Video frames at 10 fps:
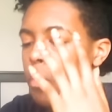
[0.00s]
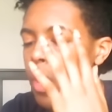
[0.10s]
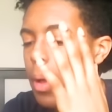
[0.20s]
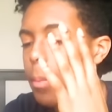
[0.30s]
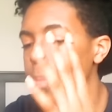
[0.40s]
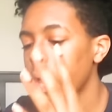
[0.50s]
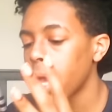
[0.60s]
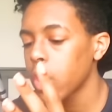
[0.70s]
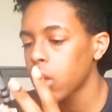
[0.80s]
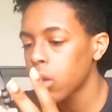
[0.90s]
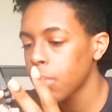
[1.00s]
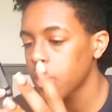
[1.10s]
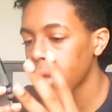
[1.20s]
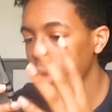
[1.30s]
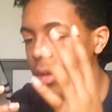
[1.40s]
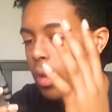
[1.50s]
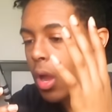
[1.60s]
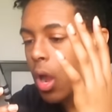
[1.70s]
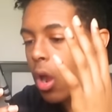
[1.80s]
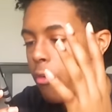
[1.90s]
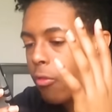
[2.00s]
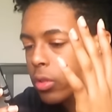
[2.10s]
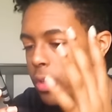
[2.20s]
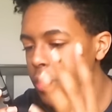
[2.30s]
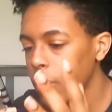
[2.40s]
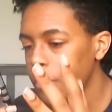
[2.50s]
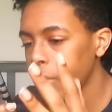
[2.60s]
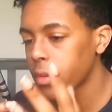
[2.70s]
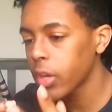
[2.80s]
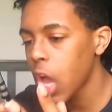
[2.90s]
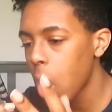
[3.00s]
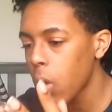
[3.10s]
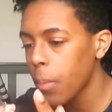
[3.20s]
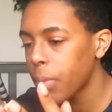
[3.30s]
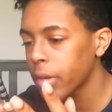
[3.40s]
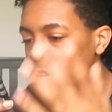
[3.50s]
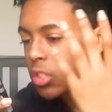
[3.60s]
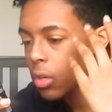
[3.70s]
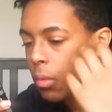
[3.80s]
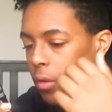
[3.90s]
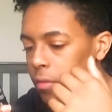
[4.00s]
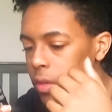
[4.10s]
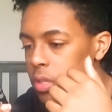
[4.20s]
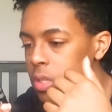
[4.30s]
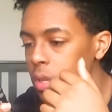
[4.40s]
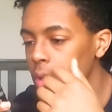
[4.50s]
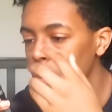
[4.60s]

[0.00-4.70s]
my bad, y'all. Like, I really did forget how I put that joke on my face.